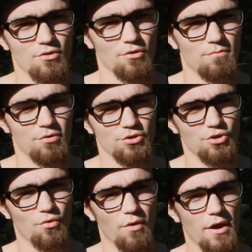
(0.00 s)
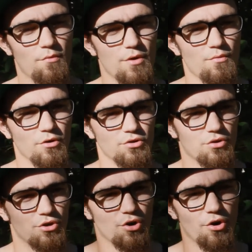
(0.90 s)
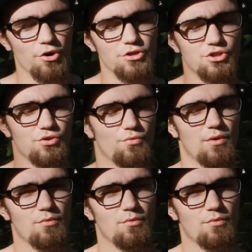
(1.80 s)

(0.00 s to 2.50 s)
to push you away. We want to encourage you.